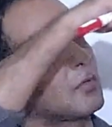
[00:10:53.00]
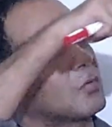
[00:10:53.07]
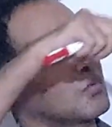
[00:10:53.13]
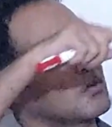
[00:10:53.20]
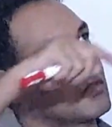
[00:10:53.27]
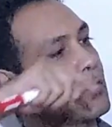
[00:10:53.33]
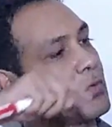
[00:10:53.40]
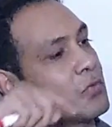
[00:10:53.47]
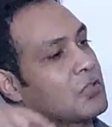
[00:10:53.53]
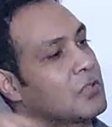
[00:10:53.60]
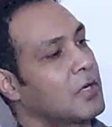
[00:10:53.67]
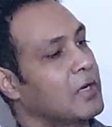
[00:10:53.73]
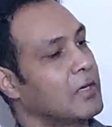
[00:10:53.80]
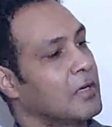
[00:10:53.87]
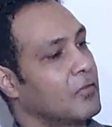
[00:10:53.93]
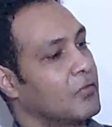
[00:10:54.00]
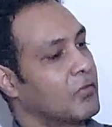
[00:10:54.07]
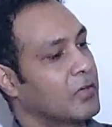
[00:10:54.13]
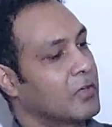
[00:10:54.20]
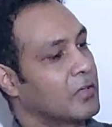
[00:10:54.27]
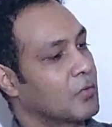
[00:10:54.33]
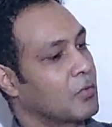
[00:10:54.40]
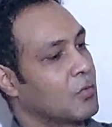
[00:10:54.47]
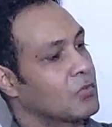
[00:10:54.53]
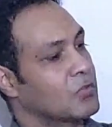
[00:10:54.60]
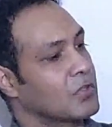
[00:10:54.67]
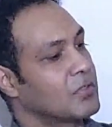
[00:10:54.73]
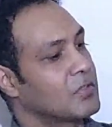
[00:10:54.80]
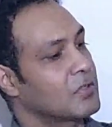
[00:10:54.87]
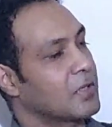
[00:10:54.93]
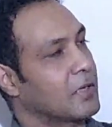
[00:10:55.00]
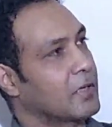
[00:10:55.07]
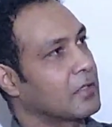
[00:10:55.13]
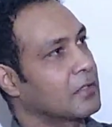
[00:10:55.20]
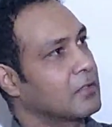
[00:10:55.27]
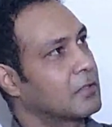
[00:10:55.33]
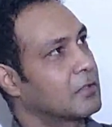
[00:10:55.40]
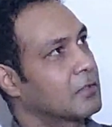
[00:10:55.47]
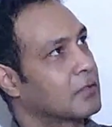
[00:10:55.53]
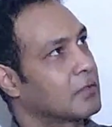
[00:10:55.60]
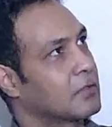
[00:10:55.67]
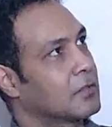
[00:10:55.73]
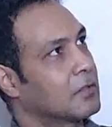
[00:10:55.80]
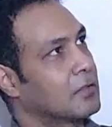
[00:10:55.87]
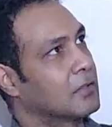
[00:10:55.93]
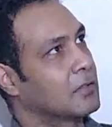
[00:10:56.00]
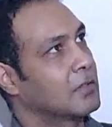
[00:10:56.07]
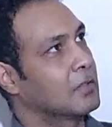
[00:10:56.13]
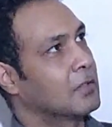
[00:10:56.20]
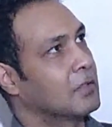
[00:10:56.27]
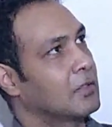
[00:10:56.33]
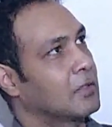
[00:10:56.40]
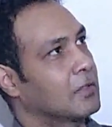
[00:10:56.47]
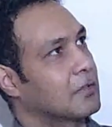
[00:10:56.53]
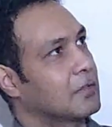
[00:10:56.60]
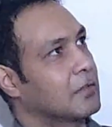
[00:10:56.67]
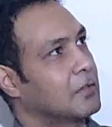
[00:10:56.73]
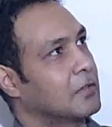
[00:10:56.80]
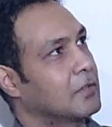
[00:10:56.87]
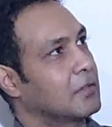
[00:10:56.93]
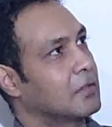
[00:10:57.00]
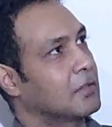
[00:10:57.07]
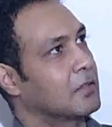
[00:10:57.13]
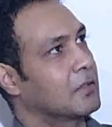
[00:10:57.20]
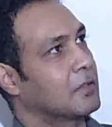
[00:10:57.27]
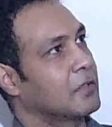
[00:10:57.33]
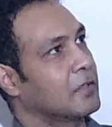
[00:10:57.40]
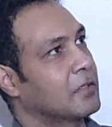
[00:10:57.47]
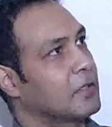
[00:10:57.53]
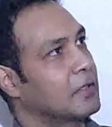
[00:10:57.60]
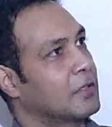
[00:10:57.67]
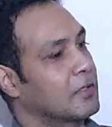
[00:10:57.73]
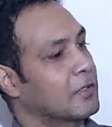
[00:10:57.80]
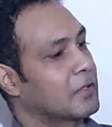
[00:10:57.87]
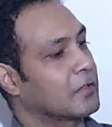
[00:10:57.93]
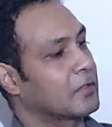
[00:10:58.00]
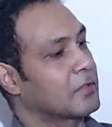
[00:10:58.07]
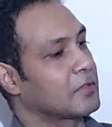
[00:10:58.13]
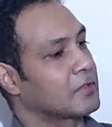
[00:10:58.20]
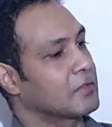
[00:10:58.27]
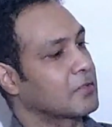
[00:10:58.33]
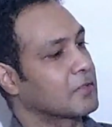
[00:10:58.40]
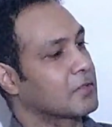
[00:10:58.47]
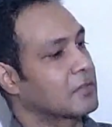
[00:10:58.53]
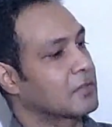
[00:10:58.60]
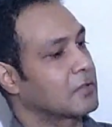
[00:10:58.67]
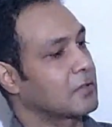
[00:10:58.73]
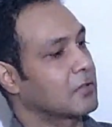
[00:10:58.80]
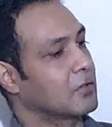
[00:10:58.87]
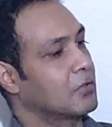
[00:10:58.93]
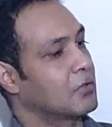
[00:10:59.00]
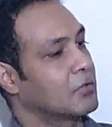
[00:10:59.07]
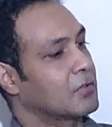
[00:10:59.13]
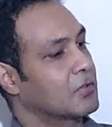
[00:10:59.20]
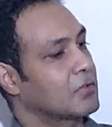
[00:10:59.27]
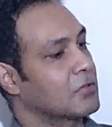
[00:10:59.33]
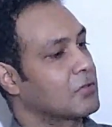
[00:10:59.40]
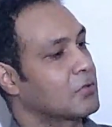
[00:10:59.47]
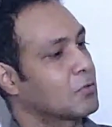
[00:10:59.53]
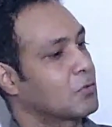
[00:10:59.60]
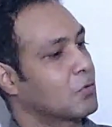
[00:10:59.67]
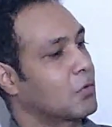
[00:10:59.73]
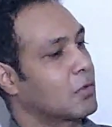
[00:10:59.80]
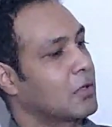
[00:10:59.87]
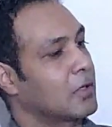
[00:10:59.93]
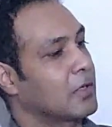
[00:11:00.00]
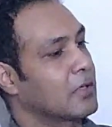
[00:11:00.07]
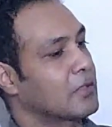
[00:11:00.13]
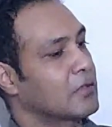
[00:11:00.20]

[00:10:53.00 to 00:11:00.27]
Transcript: goes outside, and when it goes inside, the reading decreases. Now this is totally